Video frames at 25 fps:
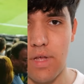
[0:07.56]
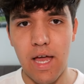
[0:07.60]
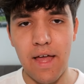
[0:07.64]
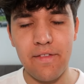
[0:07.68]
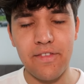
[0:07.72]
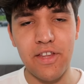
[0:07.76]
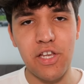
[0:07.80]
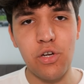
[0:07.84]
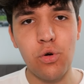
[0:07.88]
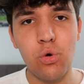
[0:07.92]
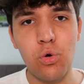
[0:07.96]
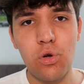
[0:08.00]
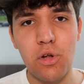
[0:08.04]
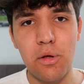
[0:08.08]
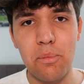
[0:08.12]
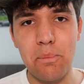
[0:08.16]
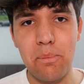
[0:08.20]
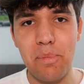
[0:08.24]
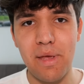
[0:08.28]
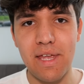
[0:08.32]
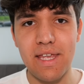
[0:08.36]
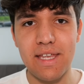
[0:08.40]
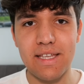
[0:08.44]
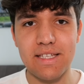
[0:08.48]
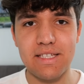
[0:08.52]
and they all
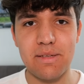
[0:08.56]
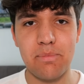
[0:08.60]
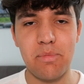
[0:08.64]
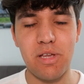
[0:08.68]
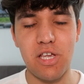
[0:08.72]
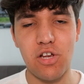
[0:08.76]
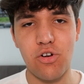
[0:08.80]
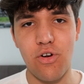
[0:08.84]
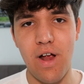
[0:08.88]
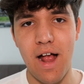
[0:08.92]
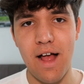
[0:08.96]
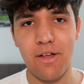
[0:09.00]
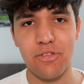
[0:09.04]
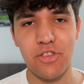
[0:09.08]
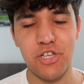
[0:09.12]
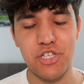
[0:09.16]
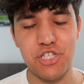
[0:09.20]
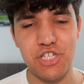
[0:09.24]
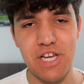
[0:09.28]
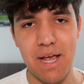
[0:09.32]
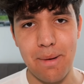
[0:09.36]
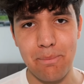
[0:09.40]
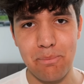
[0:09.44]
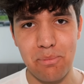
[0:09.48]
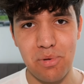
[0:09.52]
compete to be crowned the
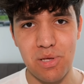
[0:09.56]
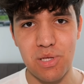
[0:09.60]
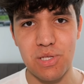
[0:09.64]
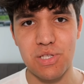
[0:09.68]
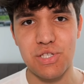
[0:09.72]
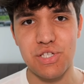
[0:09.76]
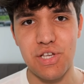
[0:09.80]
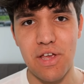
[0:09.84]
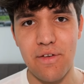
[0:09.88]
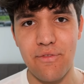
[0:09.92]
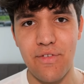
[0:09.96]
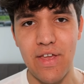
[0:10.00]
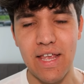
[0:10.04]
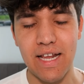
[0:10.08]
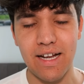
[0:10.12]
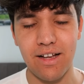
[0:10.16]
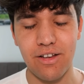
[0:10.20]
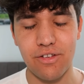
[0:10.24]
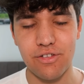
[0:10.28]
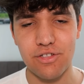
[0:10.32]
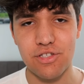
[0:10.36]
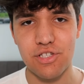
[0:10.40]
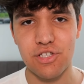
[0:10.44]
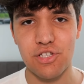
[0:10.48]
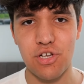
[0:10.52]
champions of
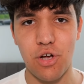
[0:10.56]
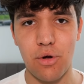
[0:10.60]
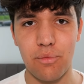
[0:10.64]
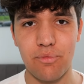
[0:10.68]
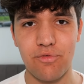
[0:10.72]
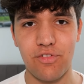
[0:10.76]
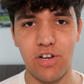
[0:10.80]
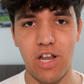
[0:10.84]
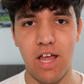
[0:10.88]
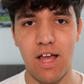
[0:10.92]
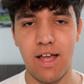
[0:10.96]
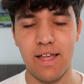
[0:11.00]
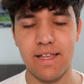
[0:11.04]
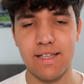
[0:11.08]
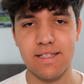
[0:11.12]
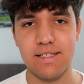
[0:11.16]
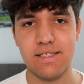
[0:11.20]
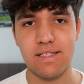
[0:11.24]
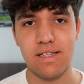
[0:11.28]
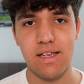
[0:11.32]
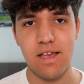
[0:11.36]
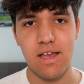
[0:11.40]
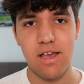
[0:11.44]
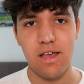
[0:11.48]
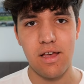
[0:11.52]
England's top
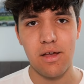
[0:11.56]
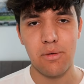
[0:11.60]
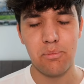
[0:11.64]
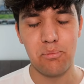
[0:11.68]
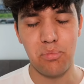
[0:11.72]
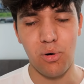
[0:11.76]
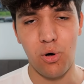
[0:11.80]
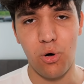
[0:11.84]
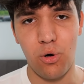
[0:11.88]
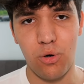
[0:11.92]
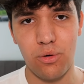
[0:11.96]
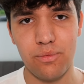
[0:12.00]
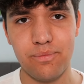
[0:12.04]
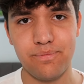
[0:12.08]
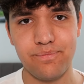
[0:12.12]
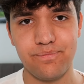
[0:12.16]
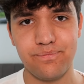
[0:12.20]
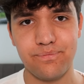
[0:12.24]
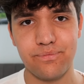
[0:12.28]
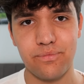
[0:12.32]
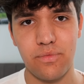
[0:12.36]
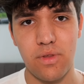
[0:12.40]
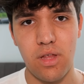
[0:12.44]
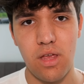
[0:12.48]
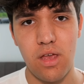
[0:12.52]
flight. But
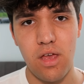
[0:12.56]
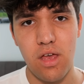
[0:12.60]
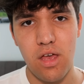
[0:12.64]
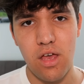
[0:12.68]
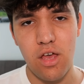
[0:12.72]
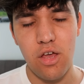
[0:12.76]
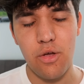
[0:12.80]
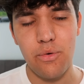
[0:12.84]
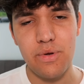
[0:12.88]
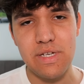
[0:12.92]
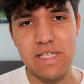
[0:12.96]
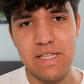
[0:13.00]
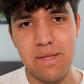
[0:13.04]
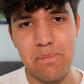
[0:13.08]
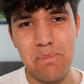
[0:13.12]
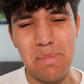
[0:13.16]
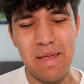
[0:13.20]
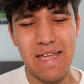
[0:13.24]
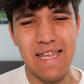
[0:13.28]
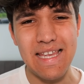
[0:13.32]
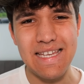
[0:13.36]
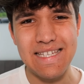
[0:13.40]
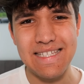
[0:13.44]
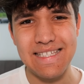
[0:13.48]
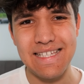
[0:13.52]
who is the
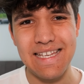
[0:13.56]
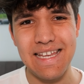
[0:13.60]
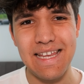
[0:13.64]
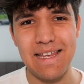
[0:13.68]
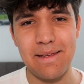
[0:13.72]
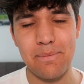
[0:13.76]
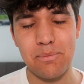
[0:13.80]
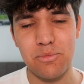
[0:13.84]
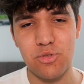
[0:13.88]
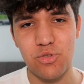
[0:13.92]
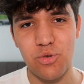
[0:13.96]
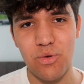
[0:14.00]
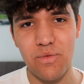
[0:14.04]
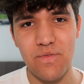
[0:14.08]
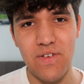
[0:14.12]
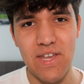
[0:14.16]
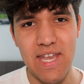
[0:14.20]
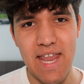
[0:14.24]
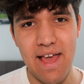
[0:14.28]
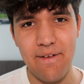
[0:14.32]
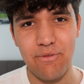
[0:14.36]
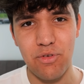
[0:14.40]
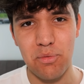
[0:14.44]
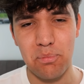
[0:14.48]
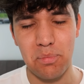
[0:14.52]
biggest team to have
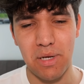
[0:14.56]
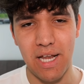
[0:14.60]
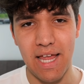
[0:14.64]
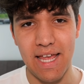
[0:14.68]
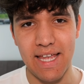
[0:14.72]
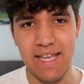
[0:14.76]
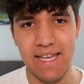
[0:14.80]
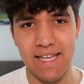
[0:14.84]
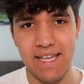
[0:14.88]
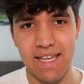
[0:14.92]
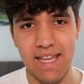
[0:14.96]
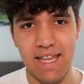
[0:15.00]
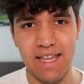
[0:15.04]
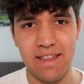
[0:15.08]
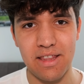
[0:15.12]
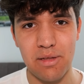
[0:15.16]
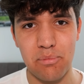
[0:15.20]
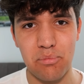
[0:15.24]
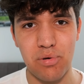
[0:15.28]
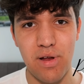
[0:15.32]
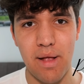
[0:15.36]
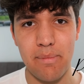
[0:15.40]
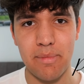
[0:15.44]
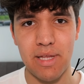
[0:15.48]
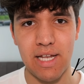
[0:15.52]
never played in the
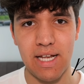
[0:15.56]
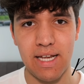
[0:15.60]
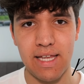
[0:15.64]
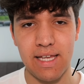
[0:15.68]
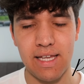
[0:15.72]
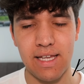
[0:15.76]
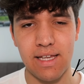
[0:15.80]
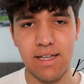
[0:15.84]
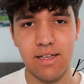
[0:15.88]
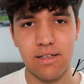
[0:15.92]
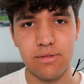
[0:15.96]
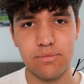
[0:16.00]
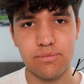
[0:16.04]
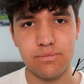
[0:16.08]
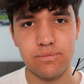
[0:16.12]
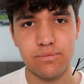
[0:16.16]
Premier League?